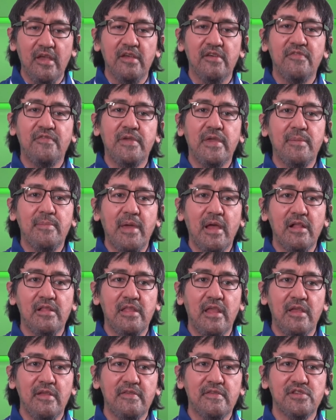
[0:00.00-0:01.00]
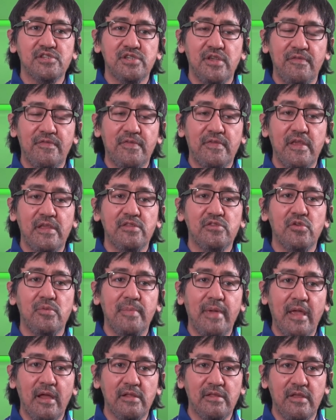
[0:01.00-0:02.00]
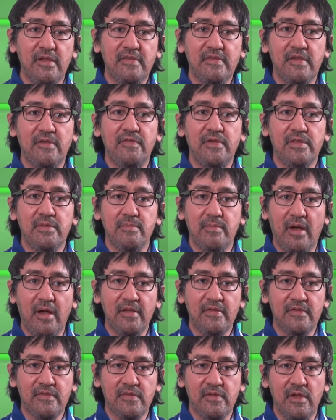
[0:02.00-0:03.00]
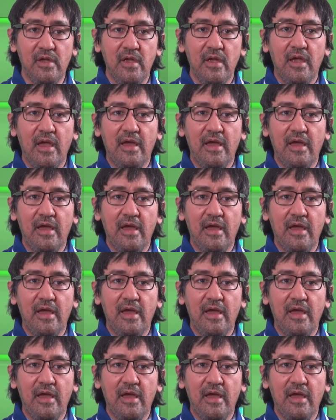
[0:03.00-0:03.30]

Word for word: Femaleness shifts into maleness if it must,